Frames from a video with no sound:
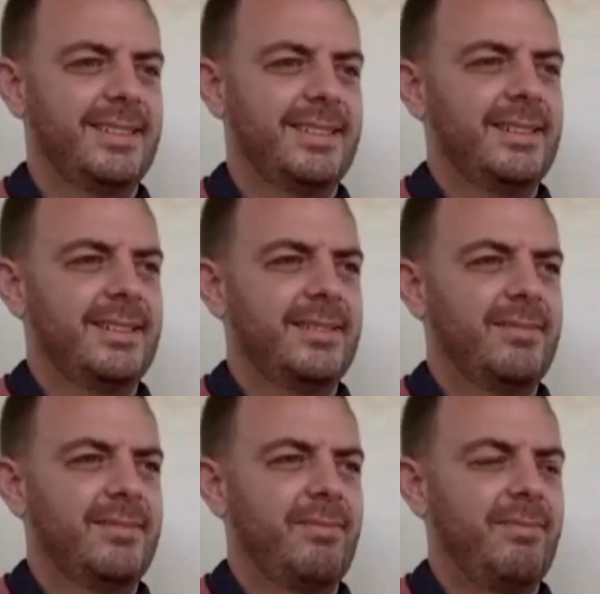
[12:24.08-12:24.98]

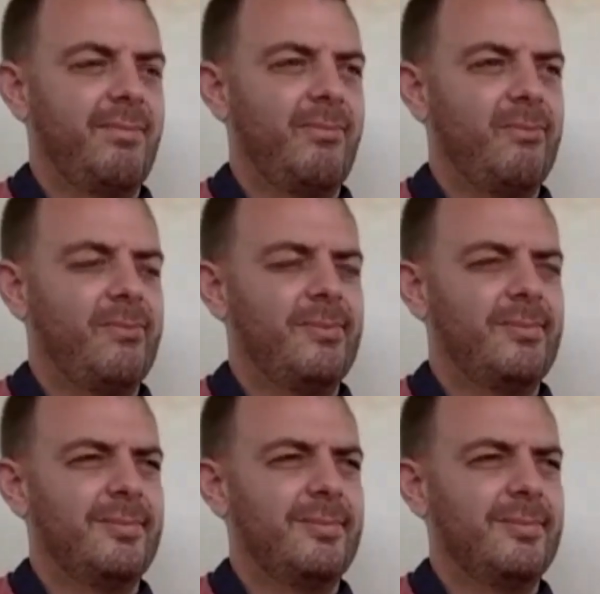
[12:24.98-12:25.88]

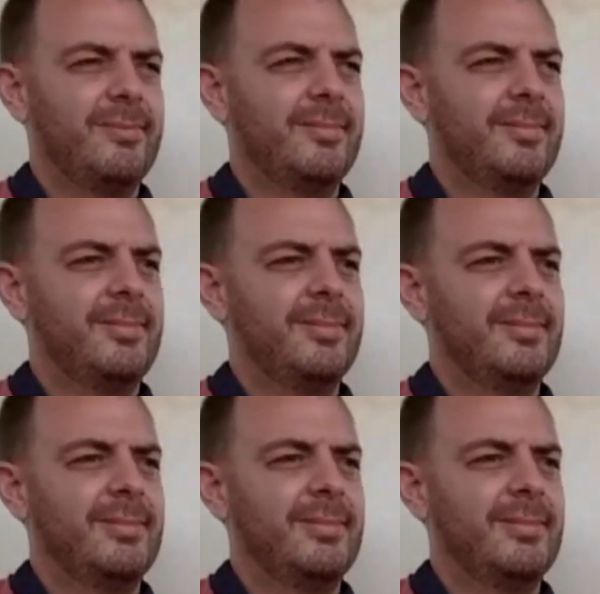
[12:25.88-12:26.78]

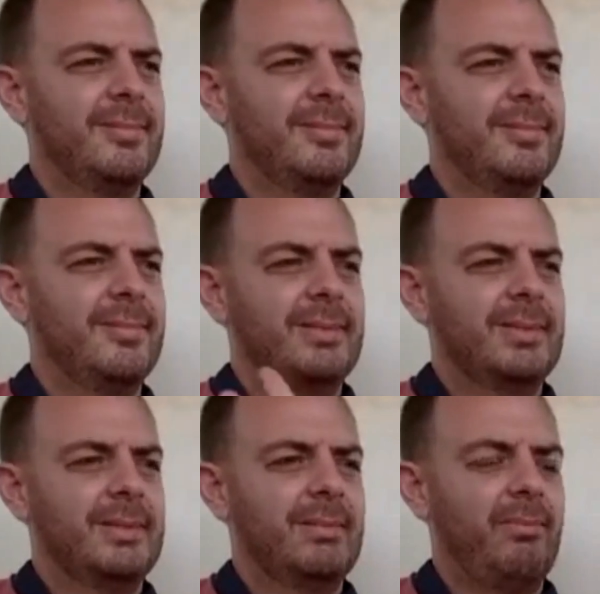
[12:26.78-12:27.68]

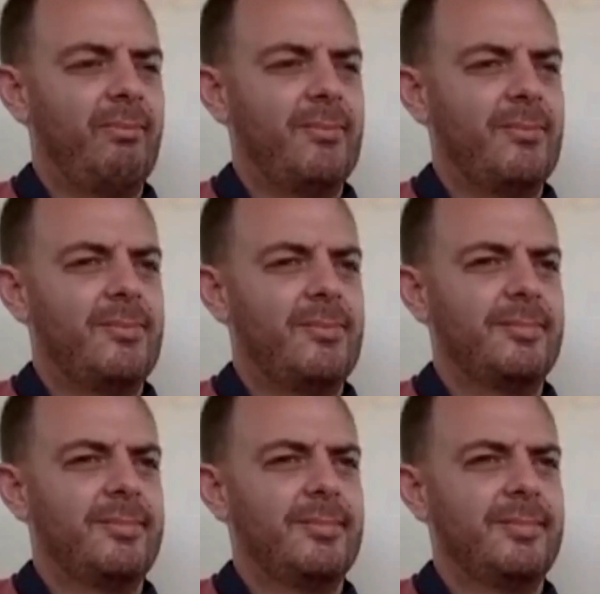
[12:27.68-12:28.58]
The person shown says nothing.